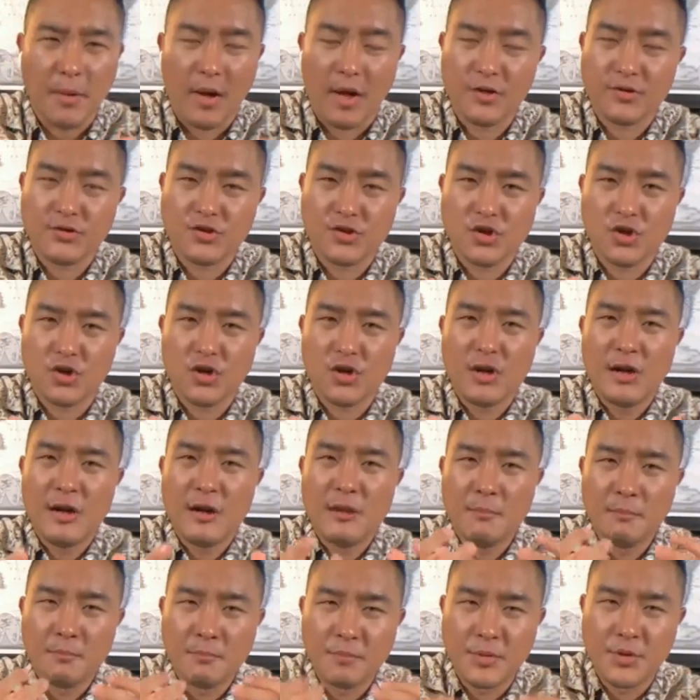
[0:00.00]
posture
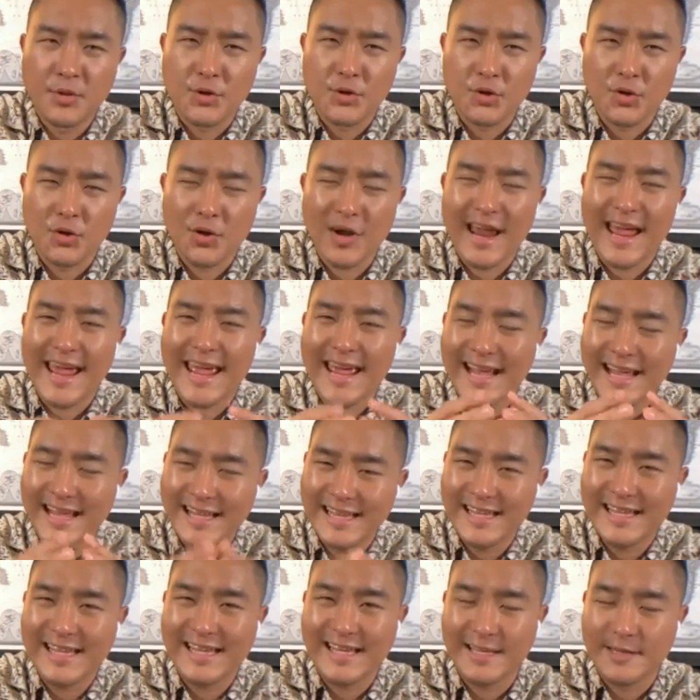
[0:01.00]
pure and
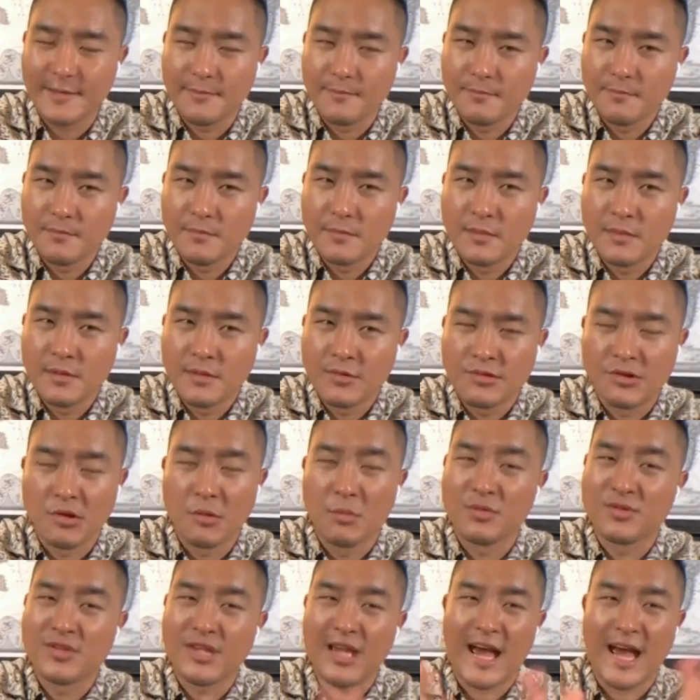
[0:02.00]
clean.
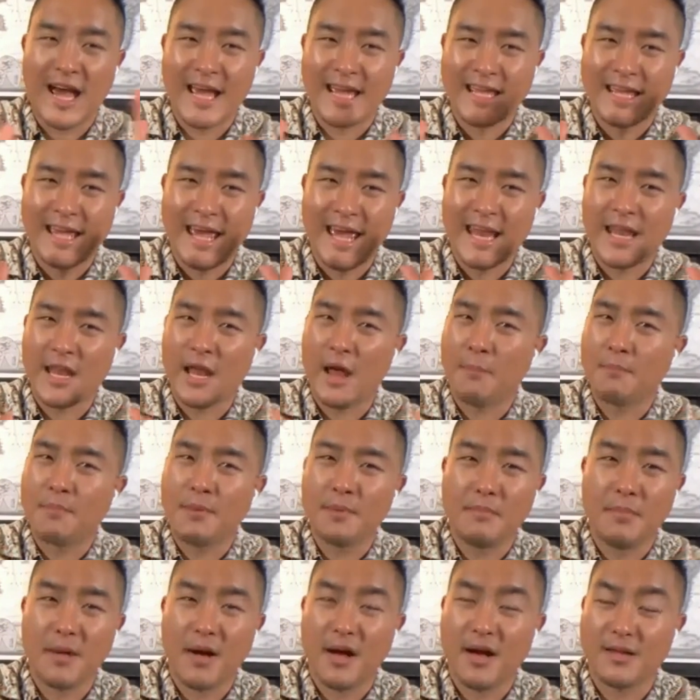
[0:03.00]
Someone say, I cannot
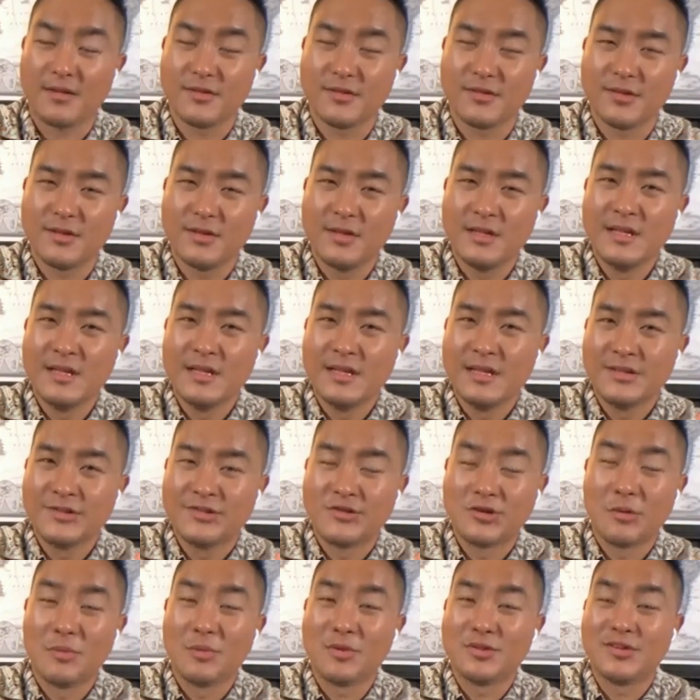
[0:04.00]
be bought.
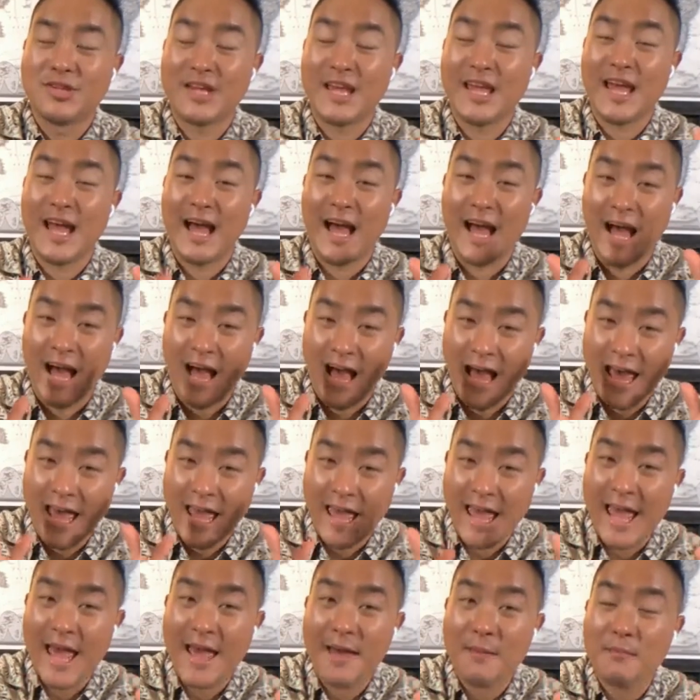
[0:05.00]
Someone say, I
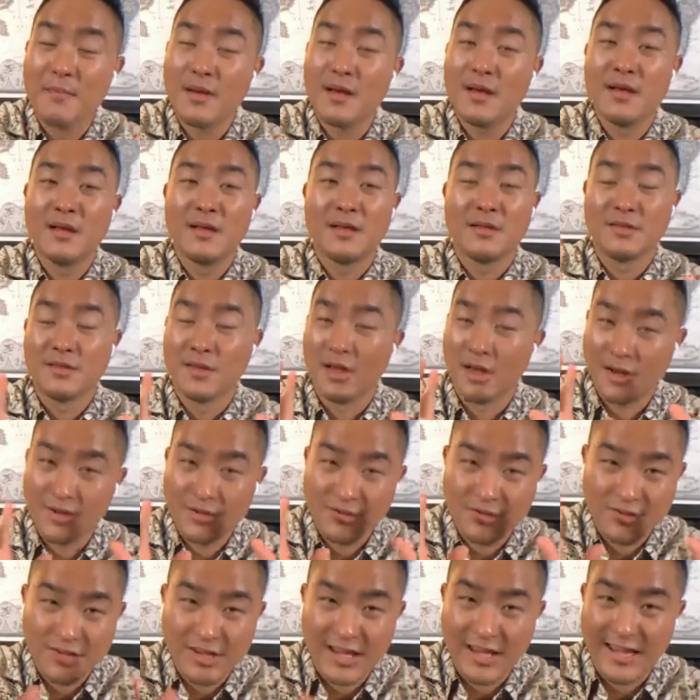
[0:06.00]
am not a
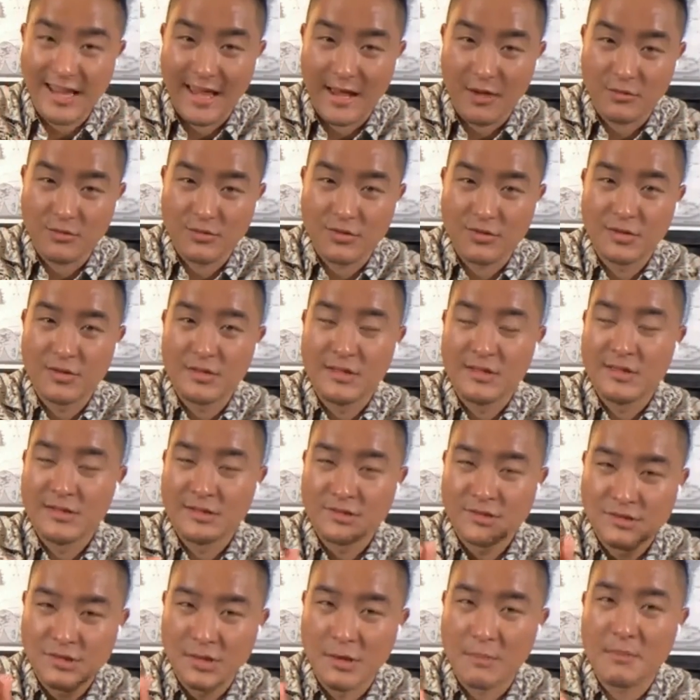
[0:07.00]
sellout.
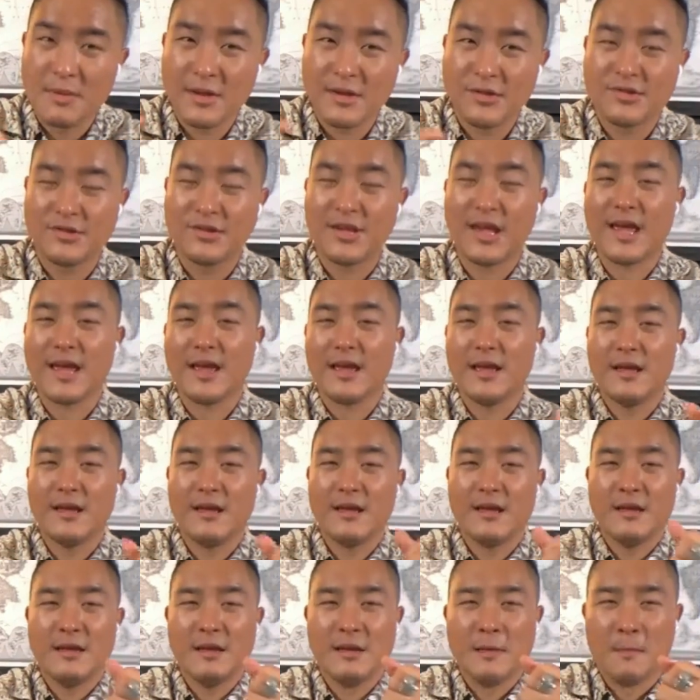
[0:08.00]
Somebody say,
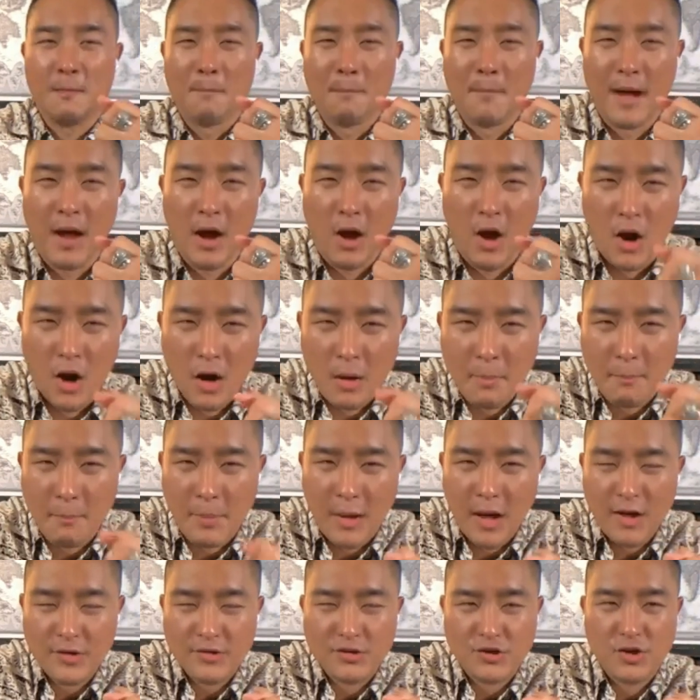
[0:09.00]
my heart
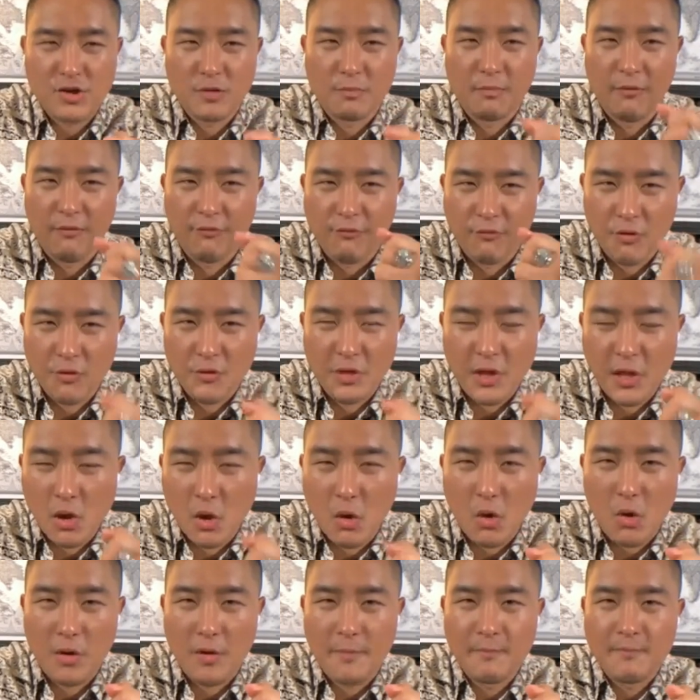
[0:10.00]
posture before the
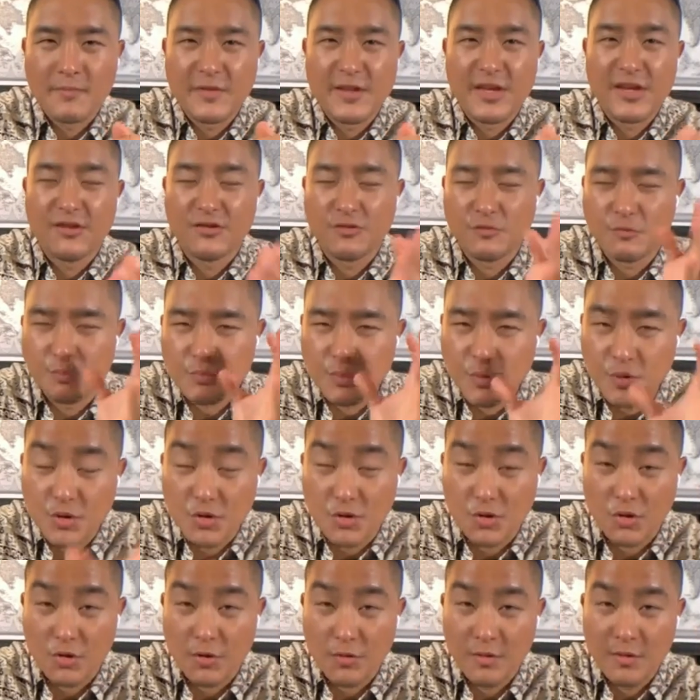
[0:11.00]
Lord is
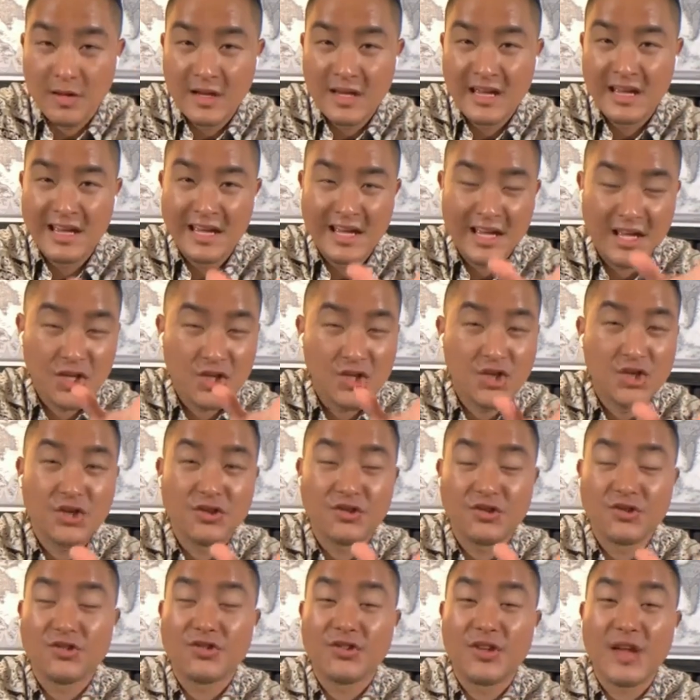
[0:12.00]
pure in
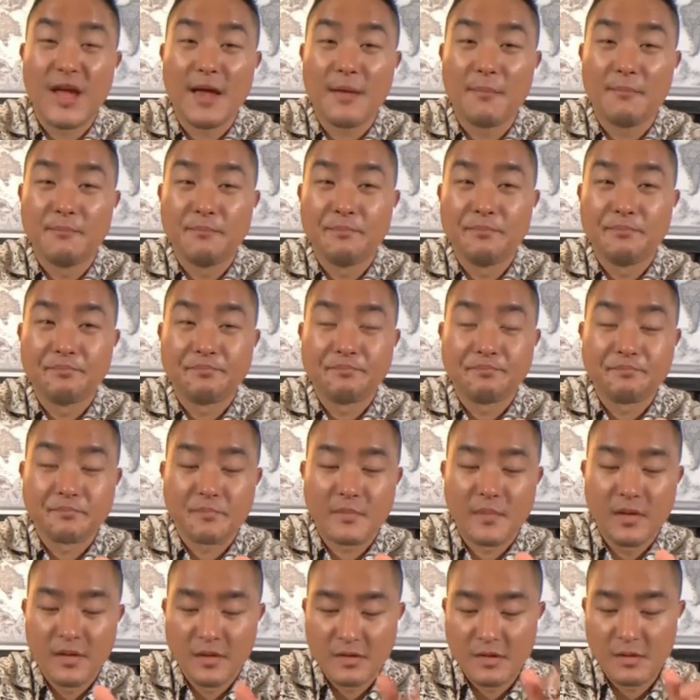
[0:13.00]
Jesus' name.
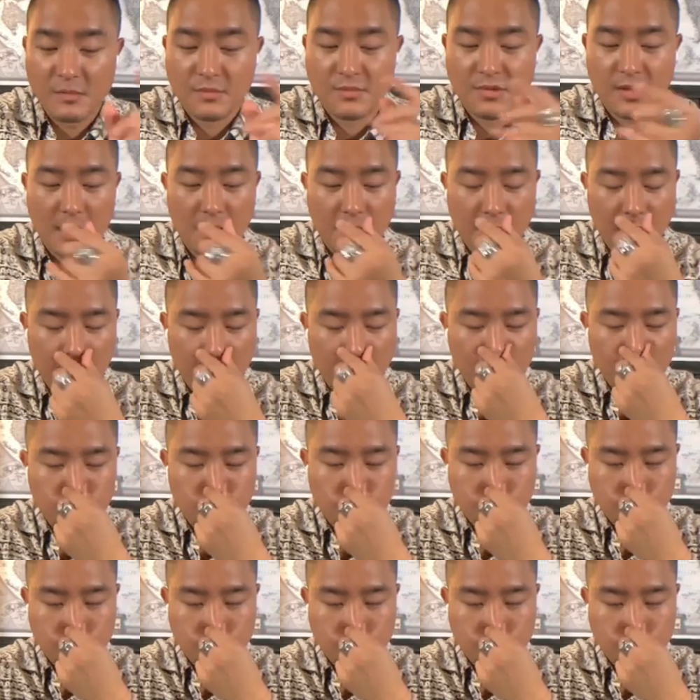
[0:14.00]
Someone say, Amen.